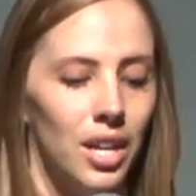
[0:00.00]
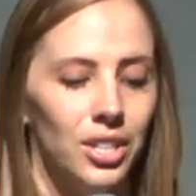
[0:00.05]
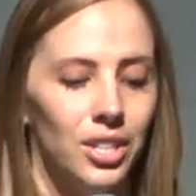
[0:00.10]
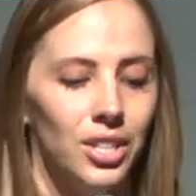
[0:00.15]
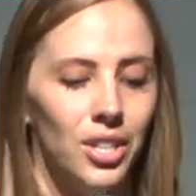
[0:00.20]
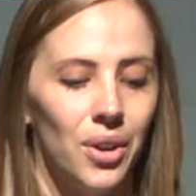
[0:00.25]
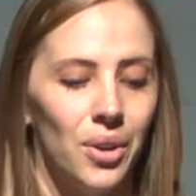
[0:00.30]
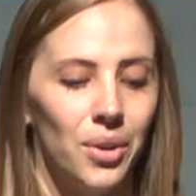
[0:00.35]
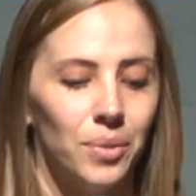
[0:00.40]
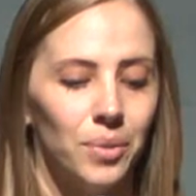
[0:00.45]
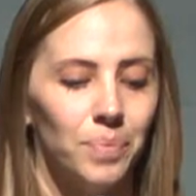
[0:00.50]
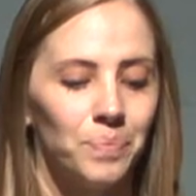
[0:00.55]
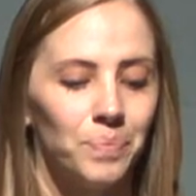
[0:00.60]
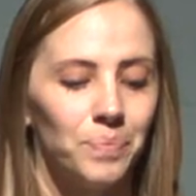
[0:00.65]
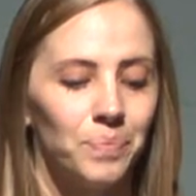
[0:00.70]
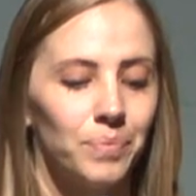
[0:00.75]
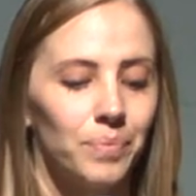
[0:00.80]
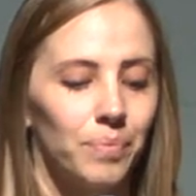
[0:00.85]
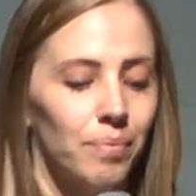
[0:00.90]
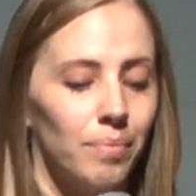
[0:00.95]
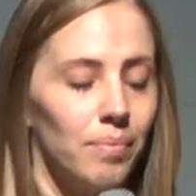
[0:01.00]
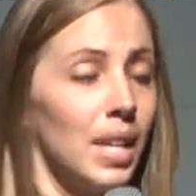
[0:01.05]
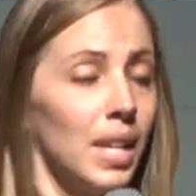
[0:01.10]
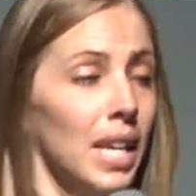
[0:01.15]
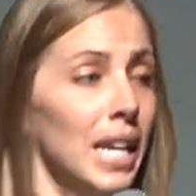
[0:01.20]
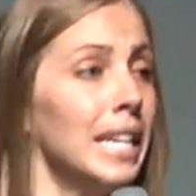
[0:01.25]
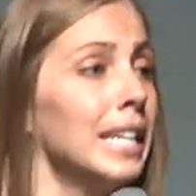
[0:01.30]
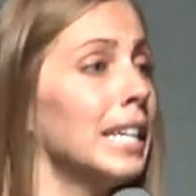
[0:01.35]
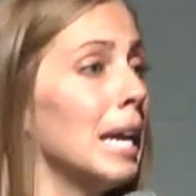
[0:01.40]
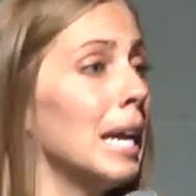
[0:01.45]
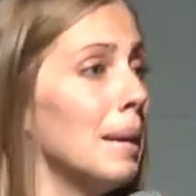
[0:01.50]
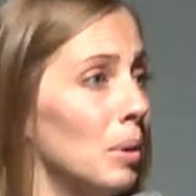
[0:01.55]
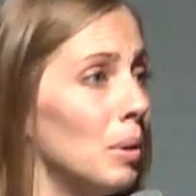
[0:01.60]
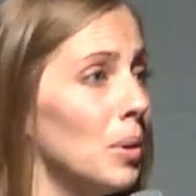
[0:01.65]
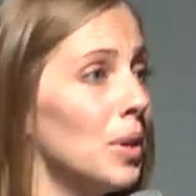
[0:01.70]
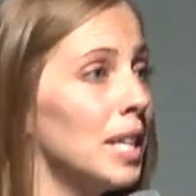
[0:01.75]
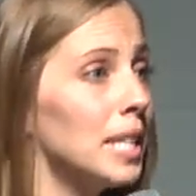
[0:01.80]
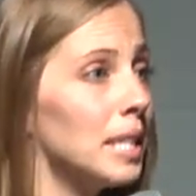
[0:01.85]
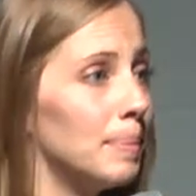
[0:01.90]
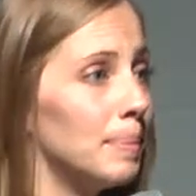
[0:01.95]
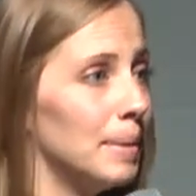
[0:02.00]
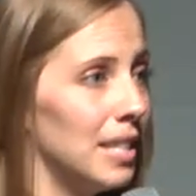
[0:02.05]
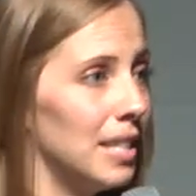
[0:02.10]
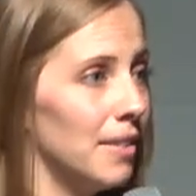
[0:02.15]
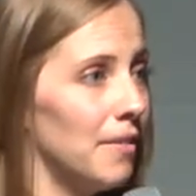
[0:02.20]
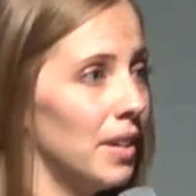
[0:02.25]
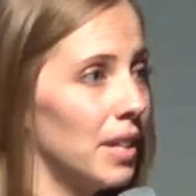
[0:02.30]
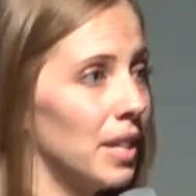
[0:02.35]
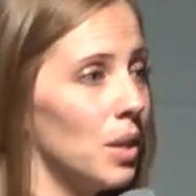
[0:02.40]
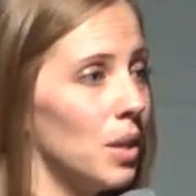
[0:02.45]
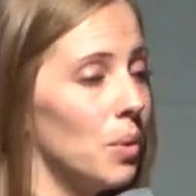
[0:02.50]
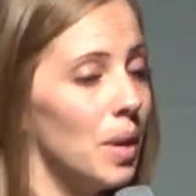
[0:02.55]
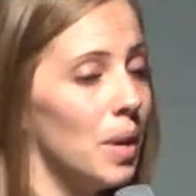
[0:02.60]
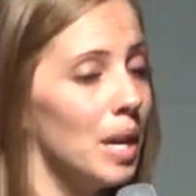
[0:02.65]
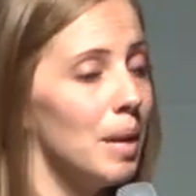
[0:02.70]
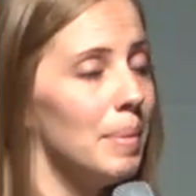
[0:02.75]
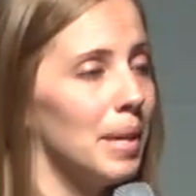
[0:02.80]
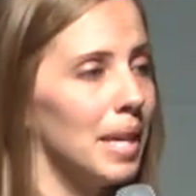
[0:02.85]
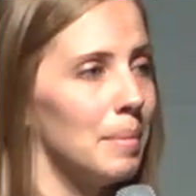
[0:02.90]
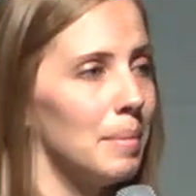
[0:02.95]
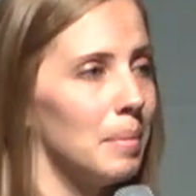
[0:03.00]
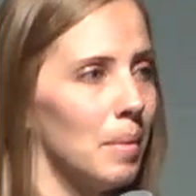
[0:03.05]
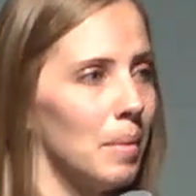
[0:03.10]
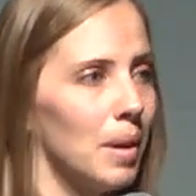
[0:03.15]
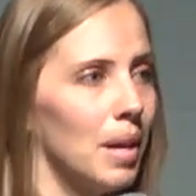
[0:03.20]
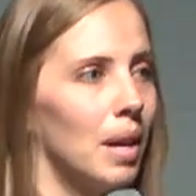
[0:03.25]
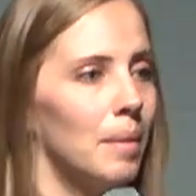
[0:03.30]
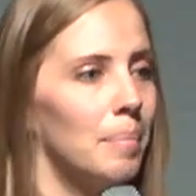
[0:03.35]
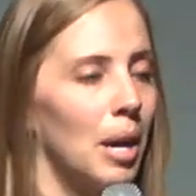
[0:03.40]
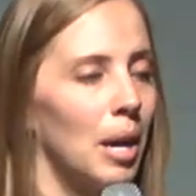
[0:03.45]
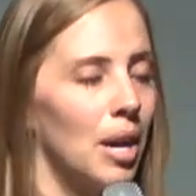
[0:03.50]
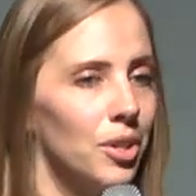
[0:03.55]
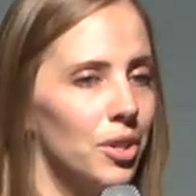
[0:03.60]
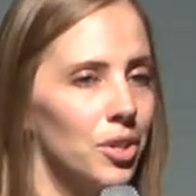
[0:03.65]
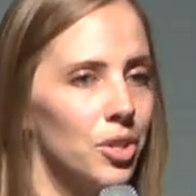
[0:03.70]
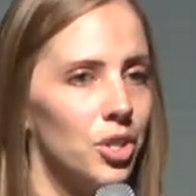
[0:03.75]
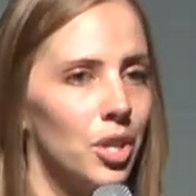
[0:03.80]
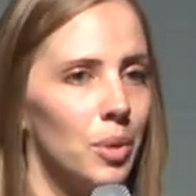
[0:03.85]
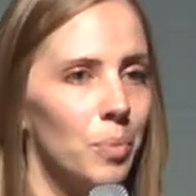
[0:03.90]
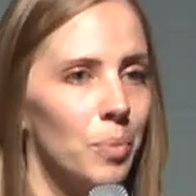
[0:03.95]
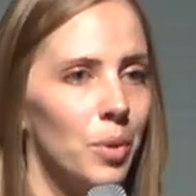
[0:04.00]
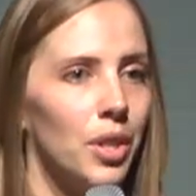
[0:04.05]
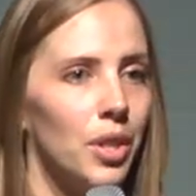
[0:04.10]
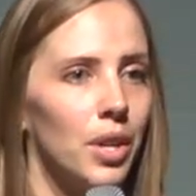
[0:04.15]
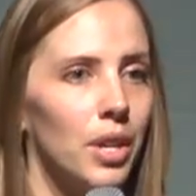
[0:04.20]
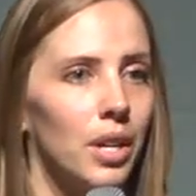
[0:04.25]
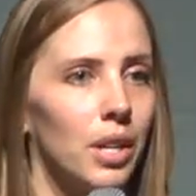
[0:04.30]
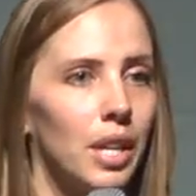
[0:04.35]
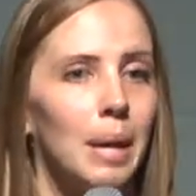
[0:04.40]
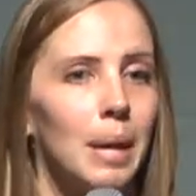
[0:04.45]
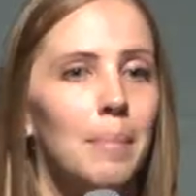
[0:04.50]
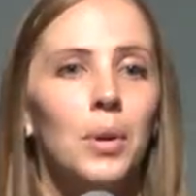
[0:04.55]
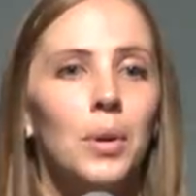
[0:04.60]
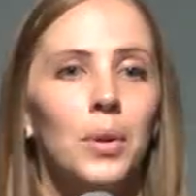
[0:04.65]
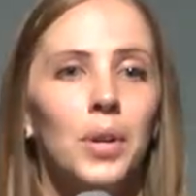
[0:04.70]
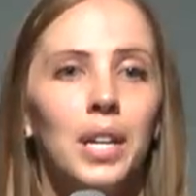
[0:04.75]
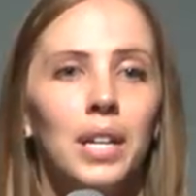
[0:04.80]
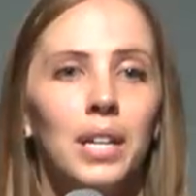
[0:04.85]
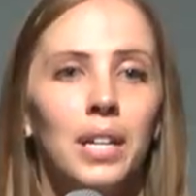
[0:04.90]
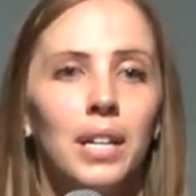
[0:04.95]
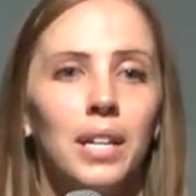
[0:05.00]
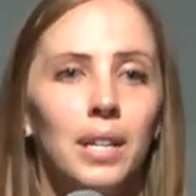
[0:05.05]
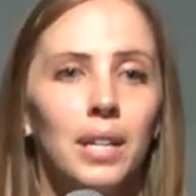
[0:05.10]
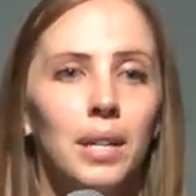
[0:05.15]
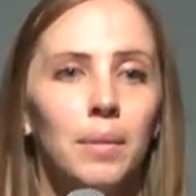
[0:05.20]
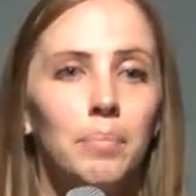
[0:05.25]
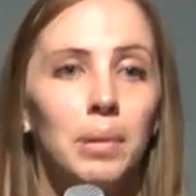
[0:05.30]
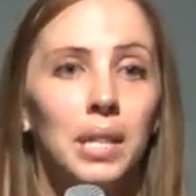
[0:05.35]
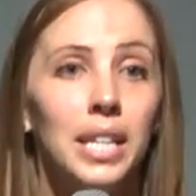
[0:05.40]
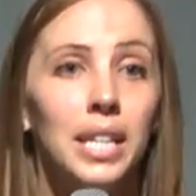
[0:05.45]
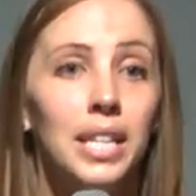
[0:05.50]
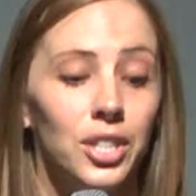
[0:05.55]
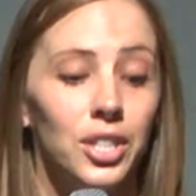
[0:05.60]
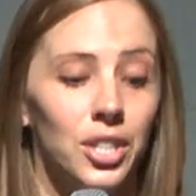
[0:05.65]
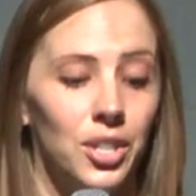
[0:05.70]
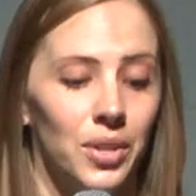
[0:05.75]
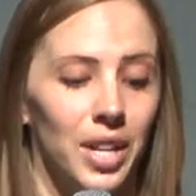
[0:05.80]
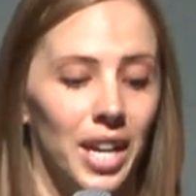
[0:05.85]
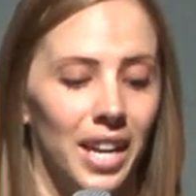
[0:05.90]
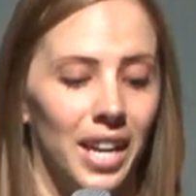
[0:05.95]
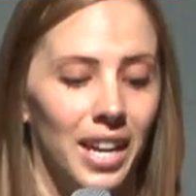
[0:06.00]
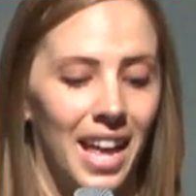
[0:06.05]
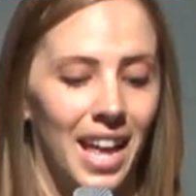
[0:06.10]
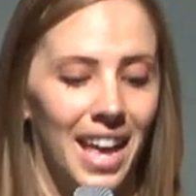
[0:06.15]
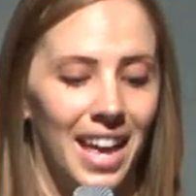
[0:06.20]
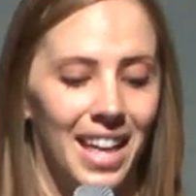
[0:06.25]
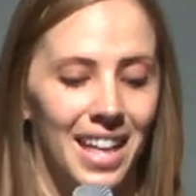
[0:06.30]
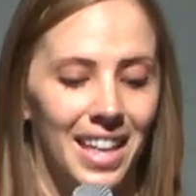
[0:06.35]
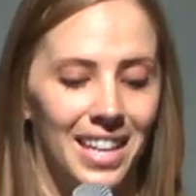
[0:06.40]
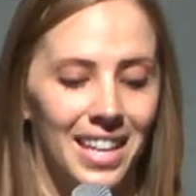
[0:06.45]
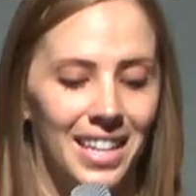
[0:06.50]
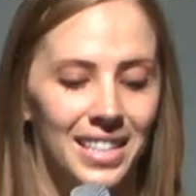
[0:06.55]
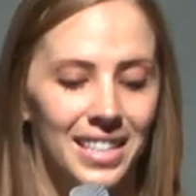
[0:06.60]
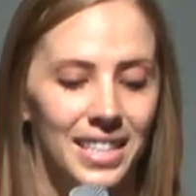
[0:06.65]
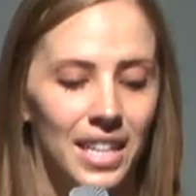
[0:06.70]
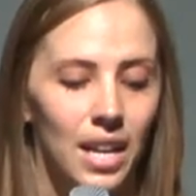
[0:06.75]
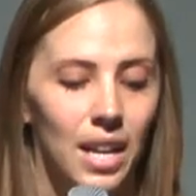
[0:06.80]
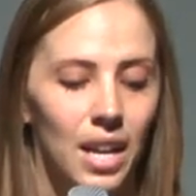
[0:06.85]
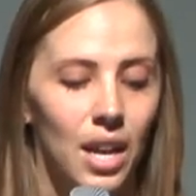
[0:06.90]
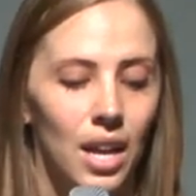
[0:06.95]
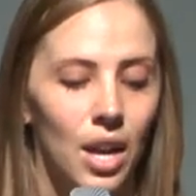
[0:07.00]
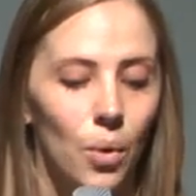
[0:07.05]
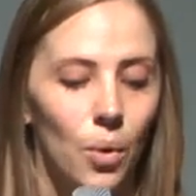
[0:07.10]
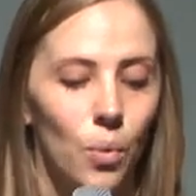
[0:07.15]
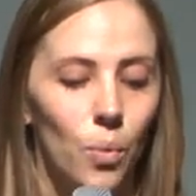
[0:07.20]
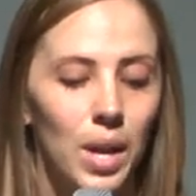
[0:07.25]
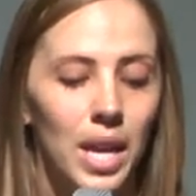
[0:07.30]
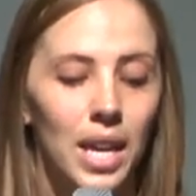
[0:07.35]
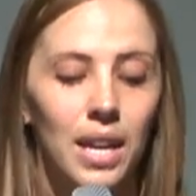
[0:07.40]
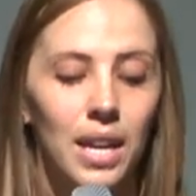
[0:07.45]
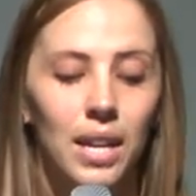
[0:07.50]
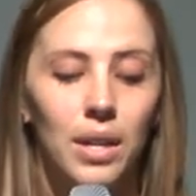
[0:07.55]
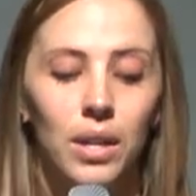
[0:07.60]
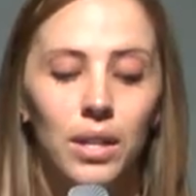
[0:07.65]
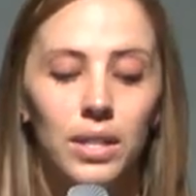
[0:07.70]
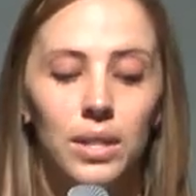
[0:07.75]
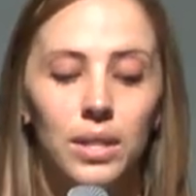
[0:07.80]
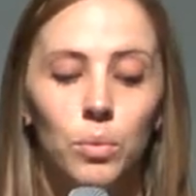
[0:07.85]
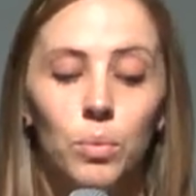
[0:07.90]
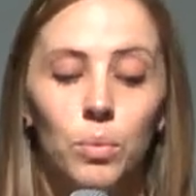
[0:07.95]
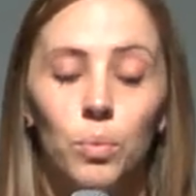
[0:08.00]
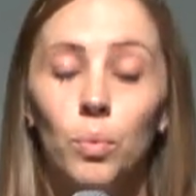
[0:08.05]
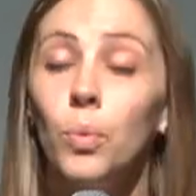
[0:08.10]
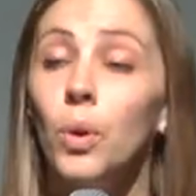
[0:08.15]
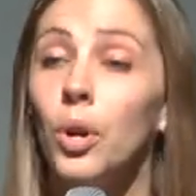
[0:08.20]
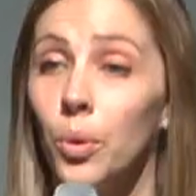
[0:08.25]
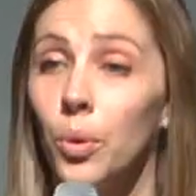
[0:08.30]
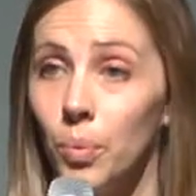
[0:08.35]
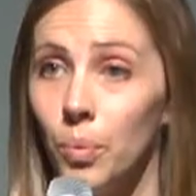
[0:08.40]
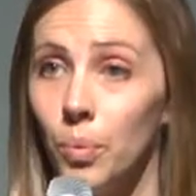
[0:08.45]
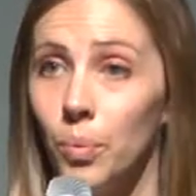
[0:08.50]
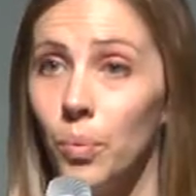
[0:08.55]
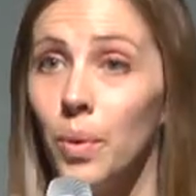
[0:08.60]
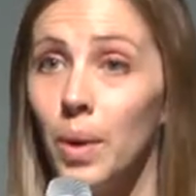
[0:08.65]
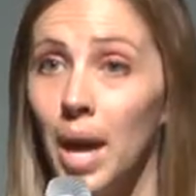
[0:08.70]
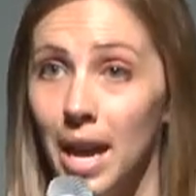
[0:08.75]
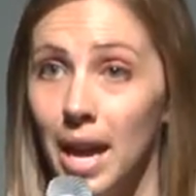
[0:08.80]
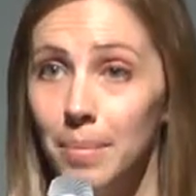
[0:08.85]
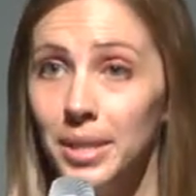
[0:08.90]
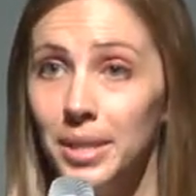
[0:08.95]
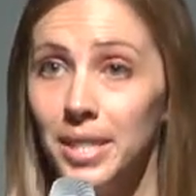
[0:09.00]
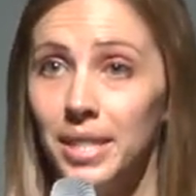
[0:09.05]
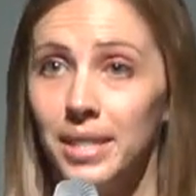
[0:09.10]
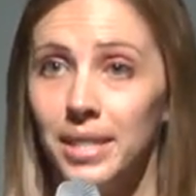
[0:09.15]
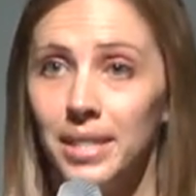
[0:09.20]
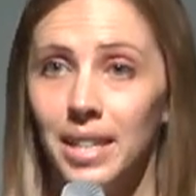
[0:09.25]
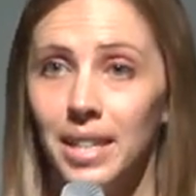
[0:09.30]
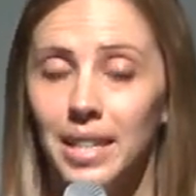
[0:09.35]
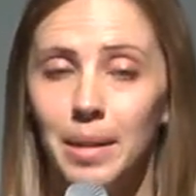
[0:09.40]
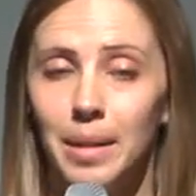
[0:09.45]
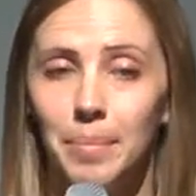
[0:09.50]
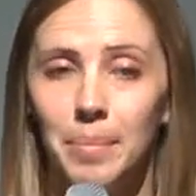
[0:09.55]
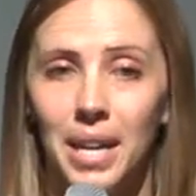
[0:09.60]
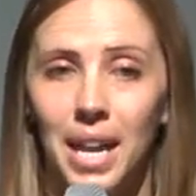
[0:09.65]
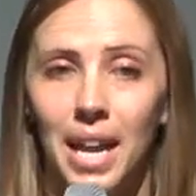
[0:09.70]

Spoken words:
So in Cambodia specifically, we began a partnership with the Cambodian police unit, and we were able to stand up an